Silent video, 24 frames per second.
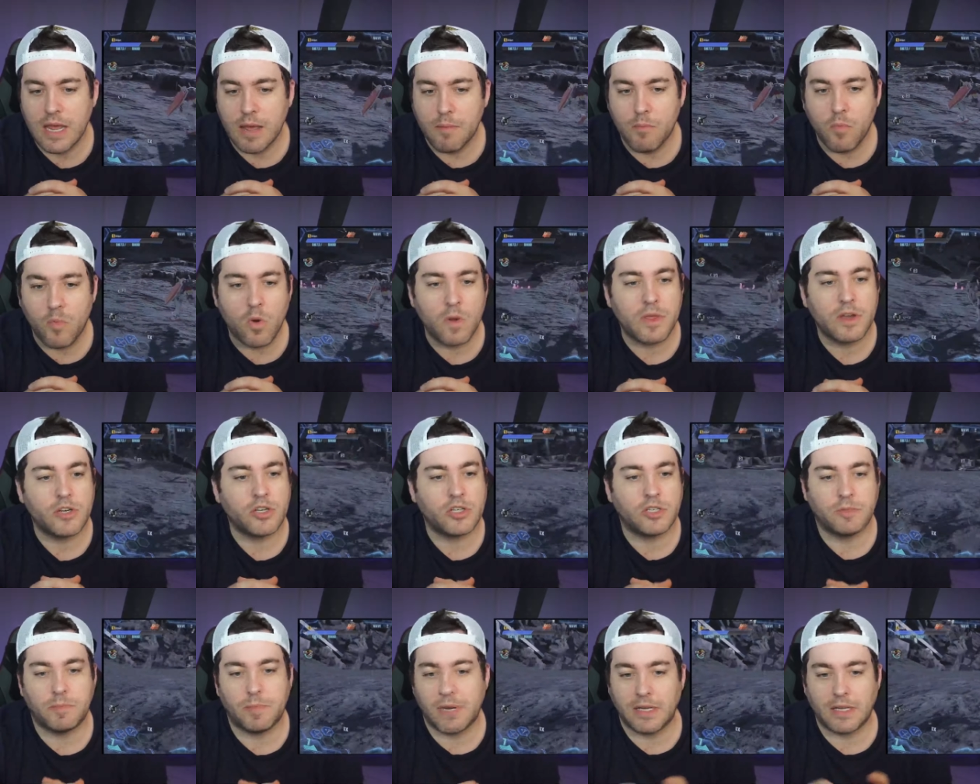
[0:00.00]
more than
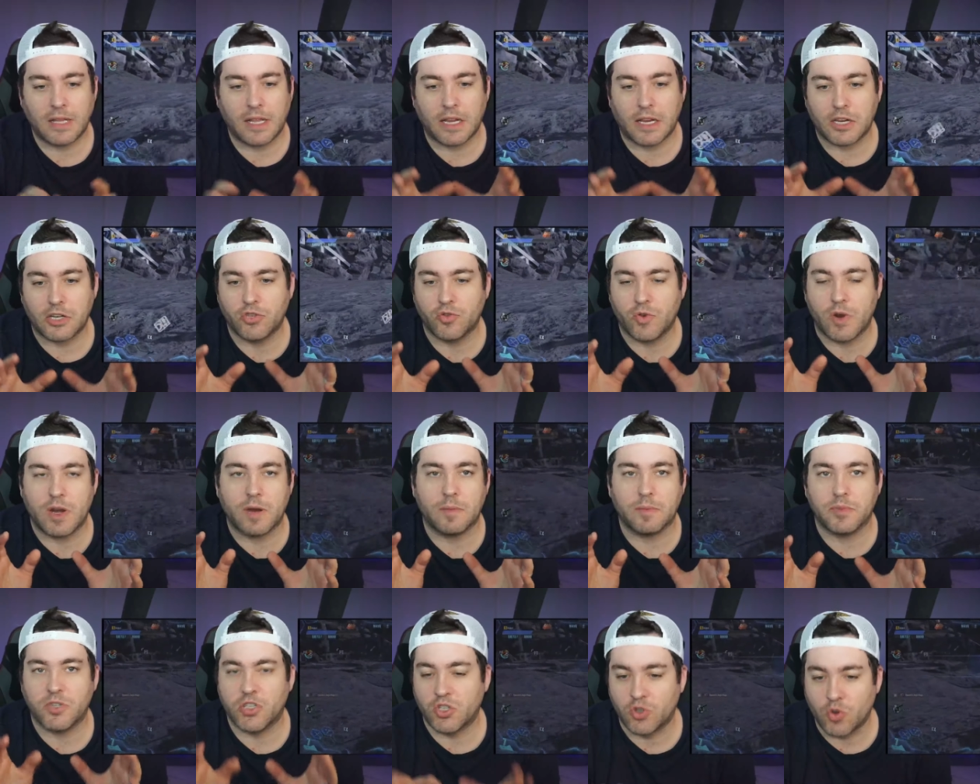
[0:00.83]
just being like a
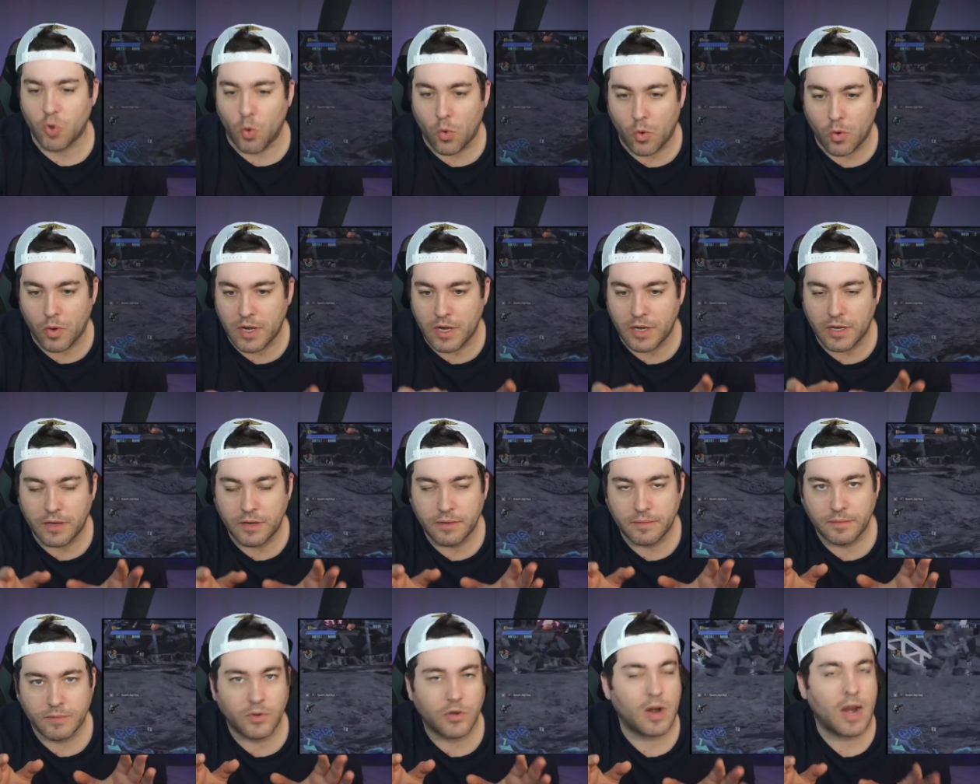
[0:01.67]
straight-up story
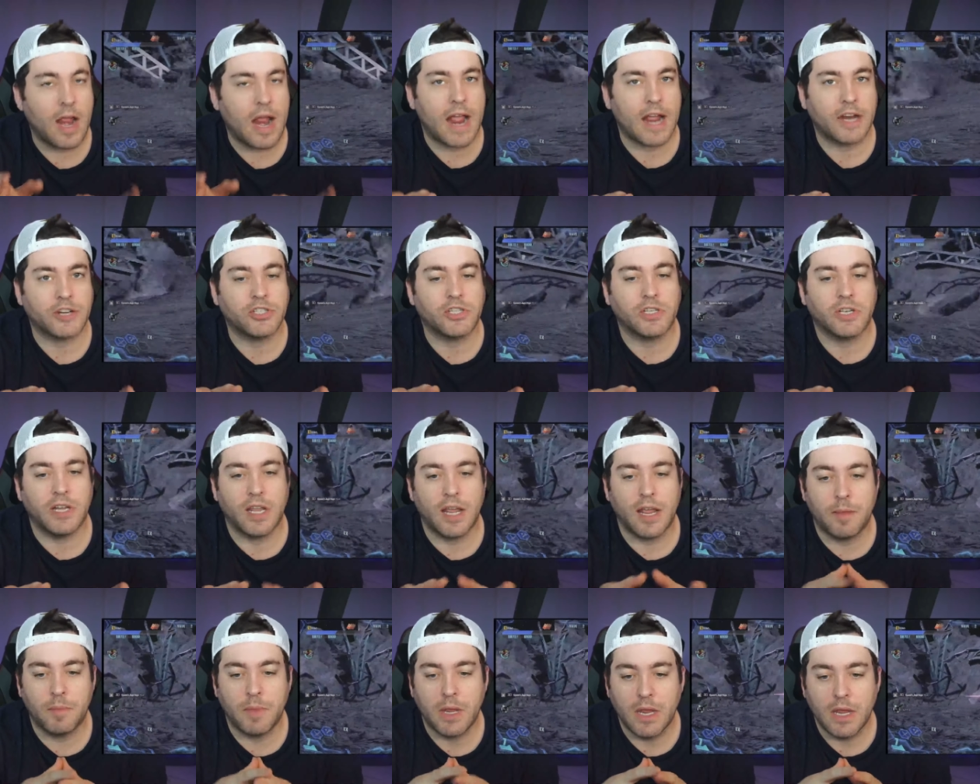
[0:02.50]
or action
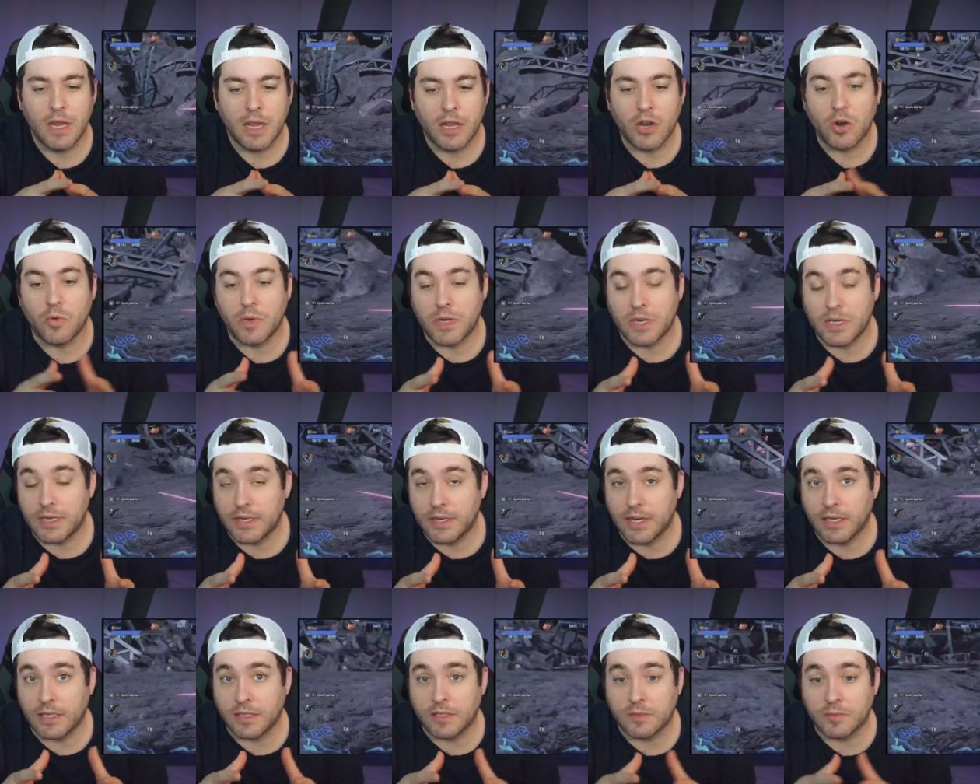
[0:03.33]
game. You know, we
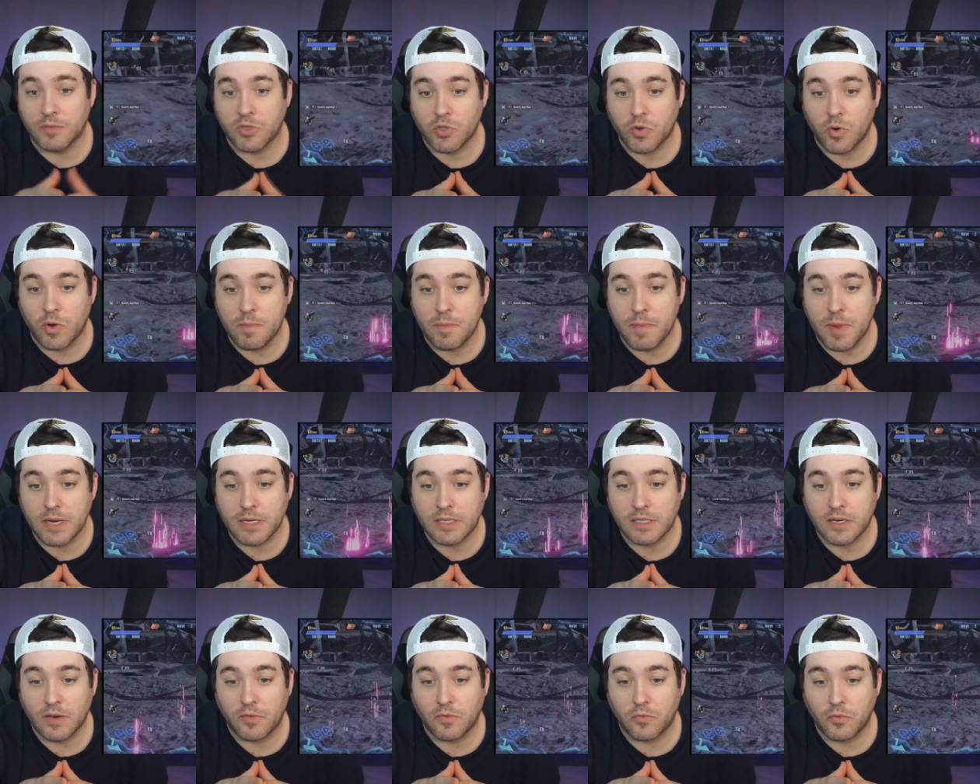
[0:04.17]
did get some
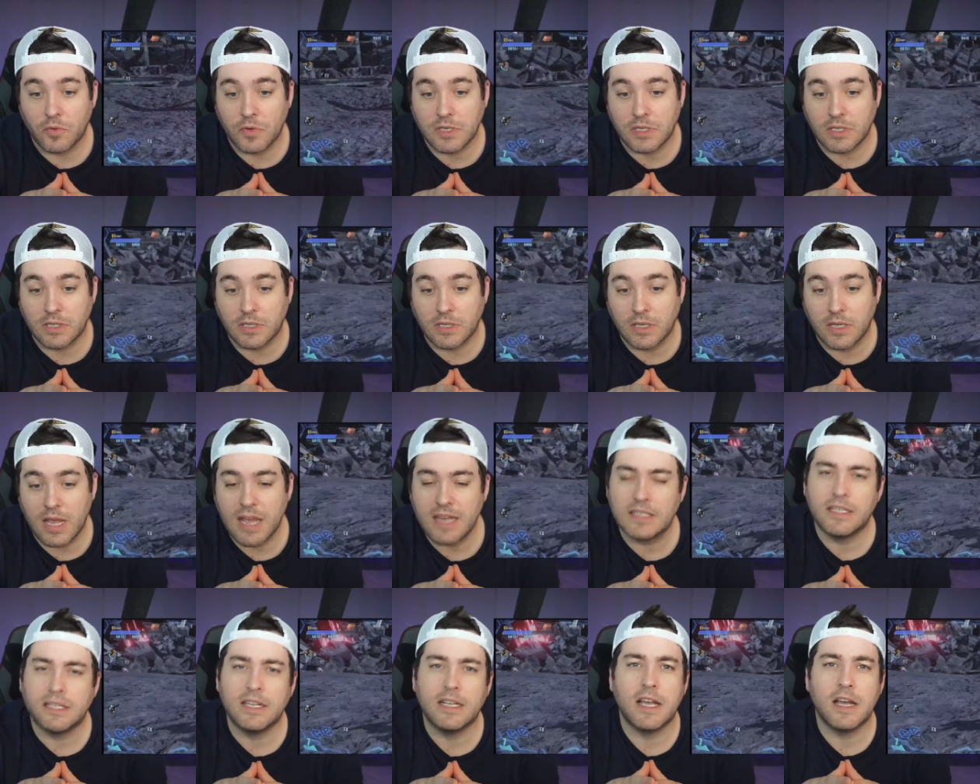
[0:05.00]
story-based stuff recently.
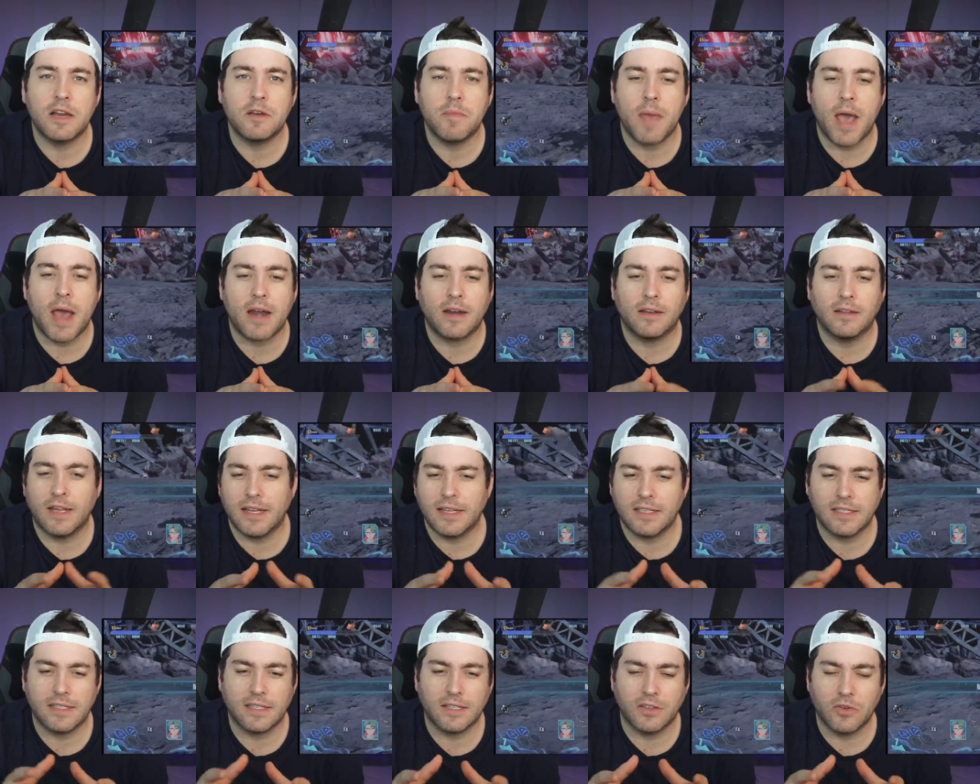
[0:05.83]
SD Gundam Battle
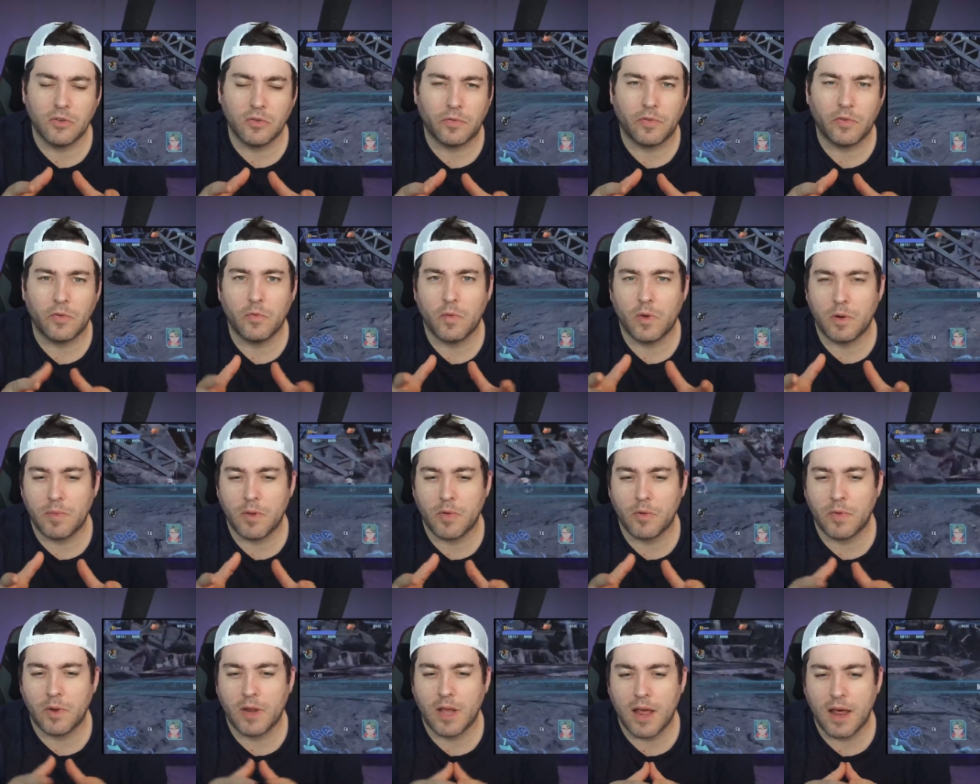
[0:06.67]
Line's a goofy one,
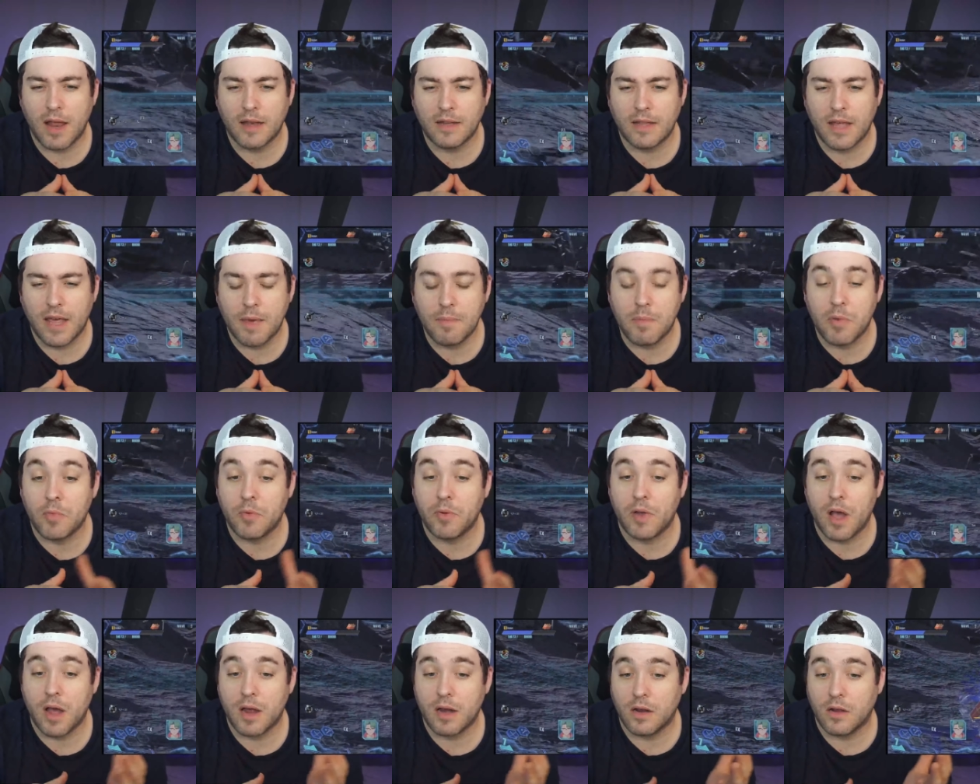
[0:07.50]
but we got that. But
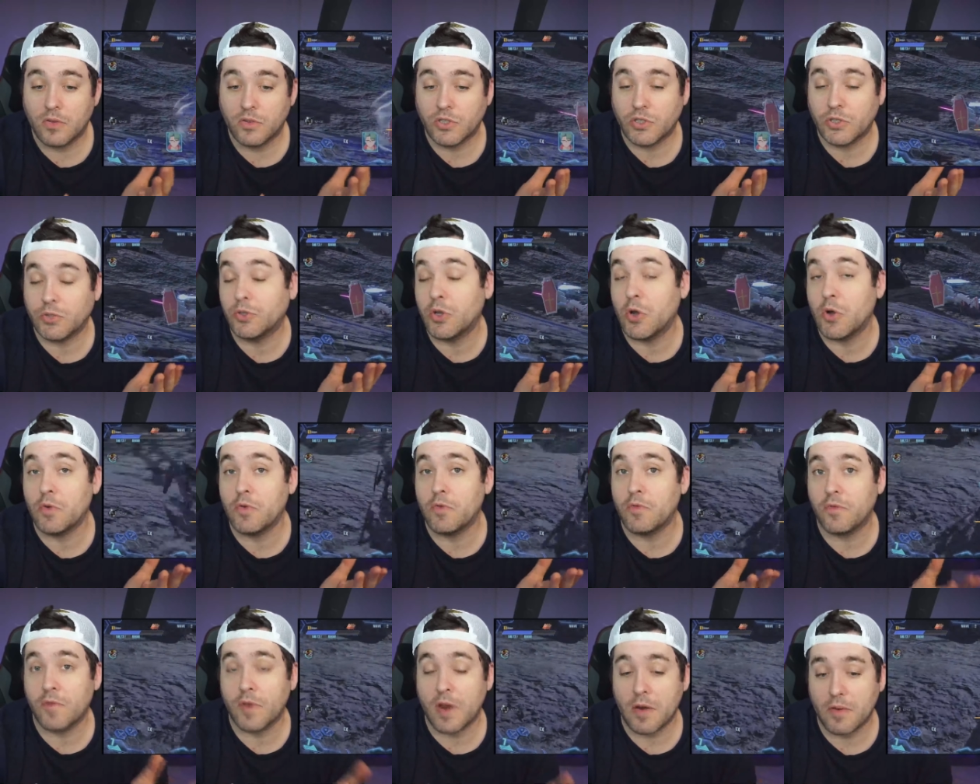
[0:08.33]
we got also Code
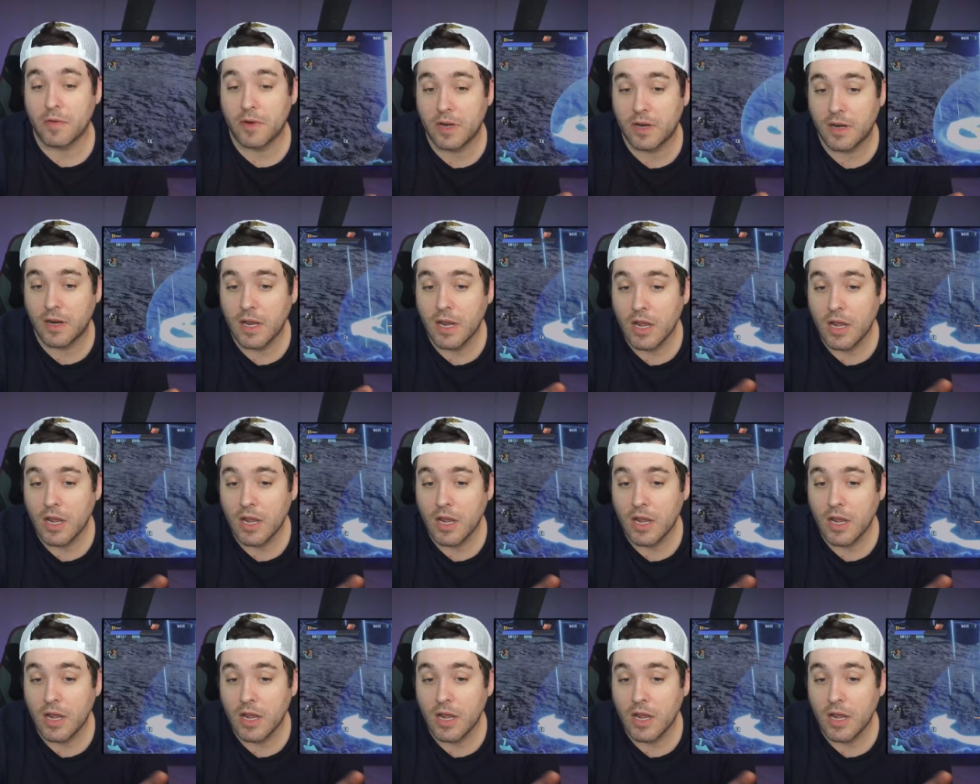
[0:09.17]
Fairy